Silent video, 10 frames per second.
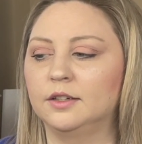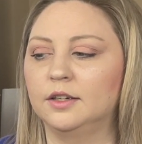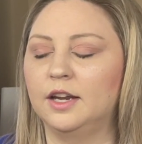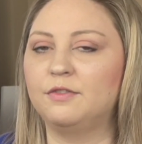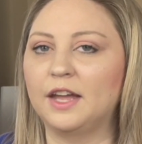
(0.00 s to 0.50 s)

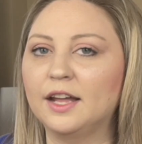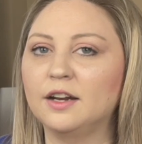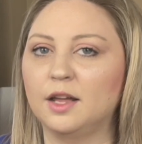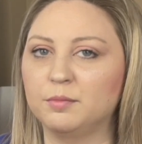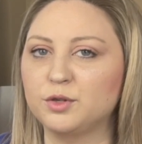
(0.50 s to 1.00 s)
if they had
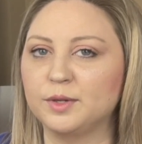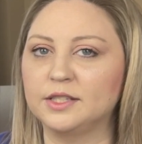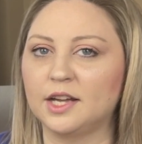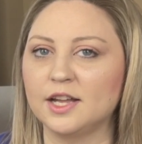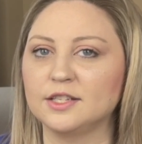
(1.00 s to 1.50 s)
an in-between
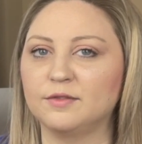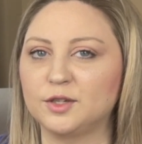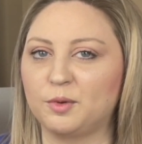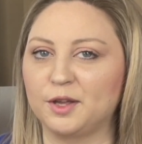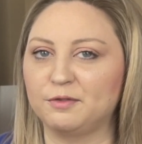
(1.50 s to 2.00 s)
size of the
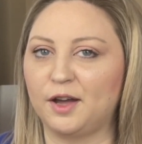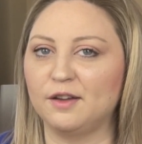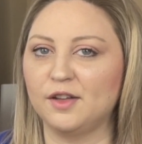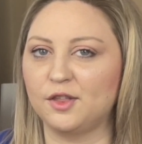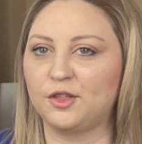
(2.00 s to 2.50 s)

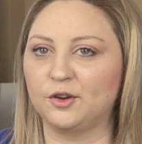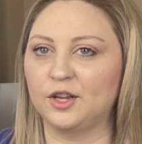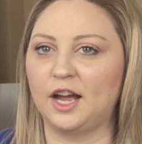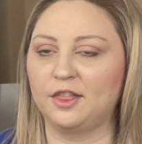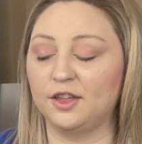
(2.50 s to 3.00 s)
25 and the
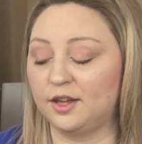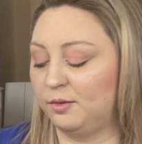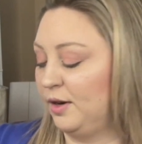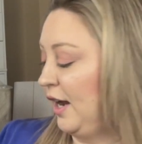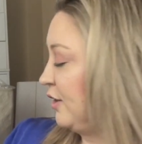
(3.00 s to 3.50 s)
30, I think it
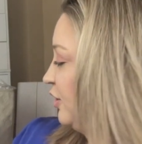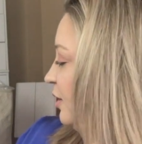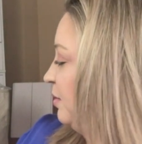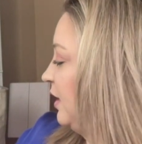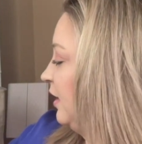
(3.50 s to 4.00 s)
would actually
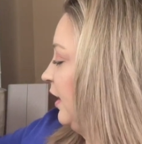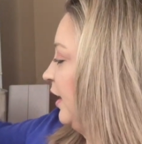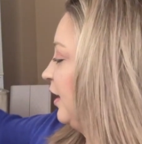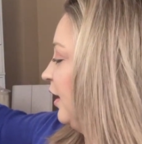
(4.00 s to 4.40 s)
be like